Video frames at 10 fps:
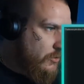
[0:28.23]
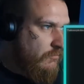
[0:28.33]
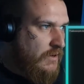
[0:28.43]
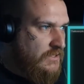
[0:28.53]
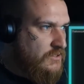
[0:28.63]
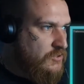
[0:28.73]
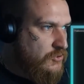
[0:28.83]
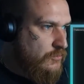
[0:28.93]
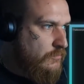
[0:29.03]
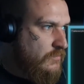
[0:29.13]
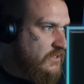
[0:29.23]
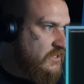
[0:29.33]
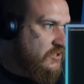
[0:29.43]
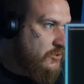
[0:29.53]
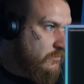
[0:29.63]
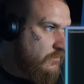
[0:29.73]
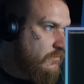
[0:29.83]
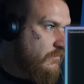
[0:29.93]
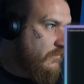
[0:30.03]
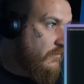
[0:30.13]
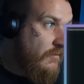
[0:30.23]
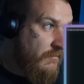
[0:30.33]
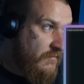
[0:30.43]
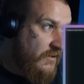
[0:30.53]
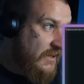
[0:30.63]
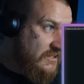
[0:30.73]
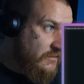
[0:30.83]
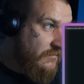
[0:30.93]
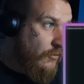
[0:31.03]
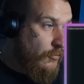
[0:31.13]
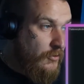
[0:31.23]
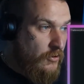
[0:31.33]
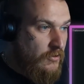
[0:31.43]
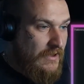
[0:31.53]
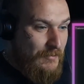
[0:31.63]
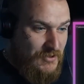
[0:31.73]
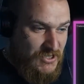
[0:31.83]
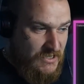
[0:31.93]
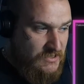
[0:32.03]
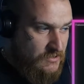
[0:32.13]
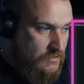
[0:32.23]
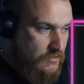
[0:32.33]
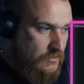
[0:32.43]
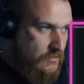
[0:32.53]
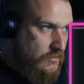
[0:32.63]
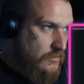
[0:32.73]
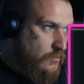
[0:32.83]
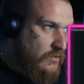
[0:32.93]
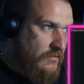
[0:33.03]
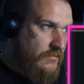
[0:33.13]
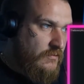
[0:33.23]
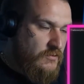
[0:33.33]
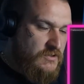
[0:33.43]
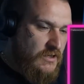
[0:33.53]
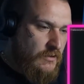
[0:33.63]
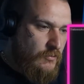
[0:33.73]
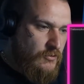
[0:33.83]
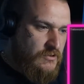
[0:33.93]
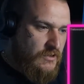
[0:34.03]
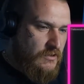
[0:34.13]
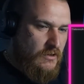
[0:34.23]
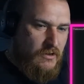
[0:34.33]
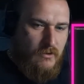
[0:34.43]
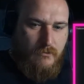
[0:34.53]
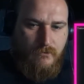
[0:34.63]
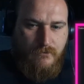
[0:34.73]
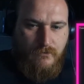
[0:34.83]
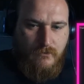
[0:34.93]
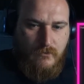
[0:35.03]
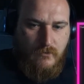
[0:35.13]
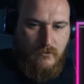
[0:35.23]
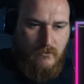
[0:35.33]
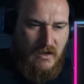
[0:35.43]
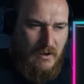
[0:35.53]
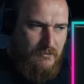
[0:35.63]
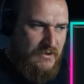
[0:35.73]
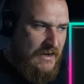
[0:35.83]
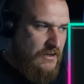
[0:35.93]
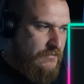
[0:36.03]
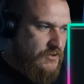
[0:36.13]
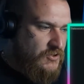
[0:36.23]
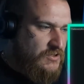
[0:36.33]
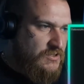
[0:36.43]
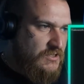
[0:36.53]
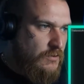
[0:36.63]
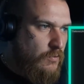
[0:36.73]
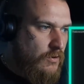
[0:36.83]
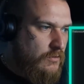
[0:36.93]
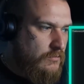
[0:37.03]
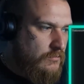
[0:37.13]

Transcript: to react to some Thalassophobia images with unsettling music. I'm kind of interested to see what